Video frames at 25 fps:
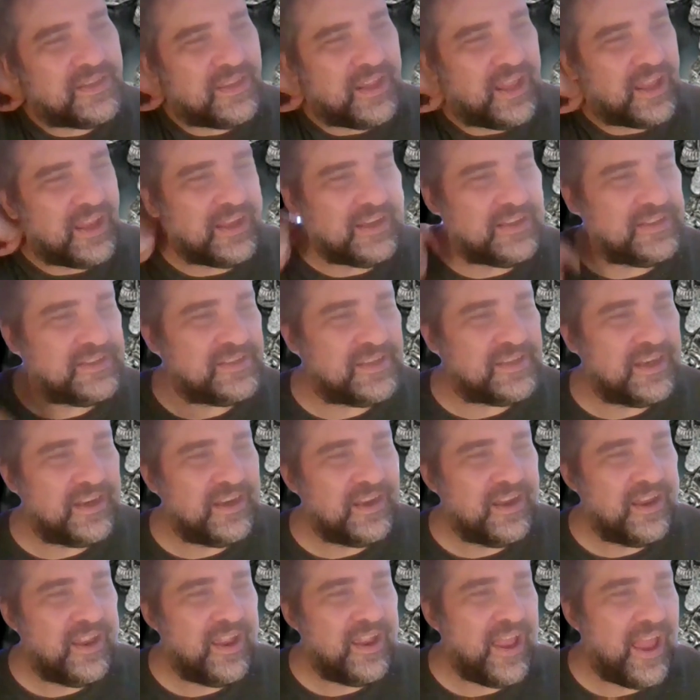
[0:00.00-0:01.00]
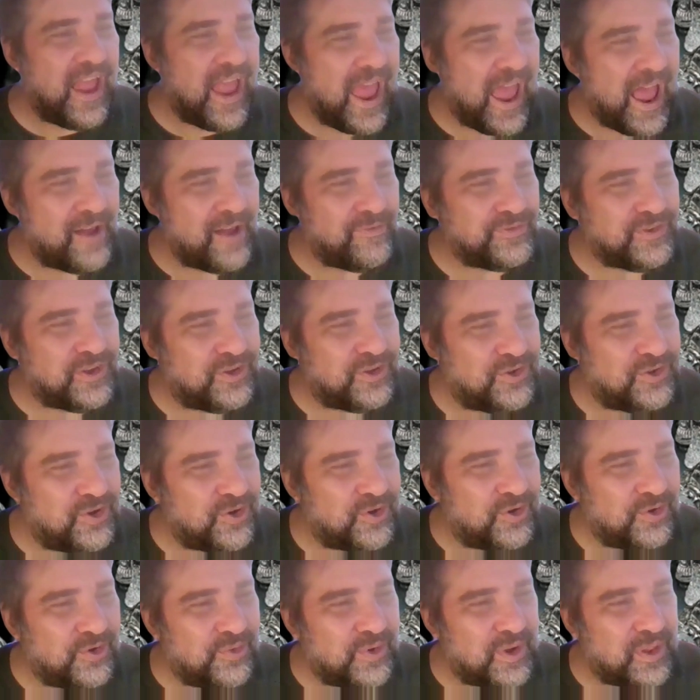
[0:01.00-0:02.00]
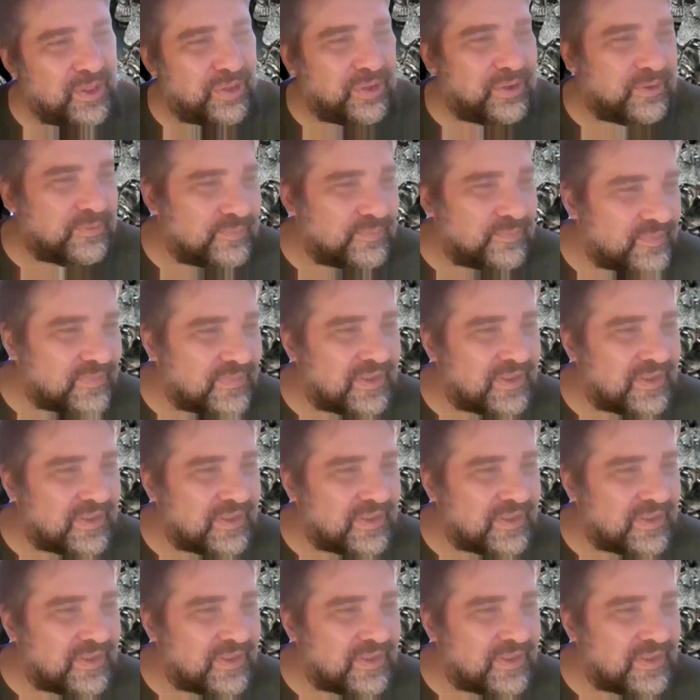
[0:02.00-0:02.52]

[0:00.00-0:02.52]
things have to do with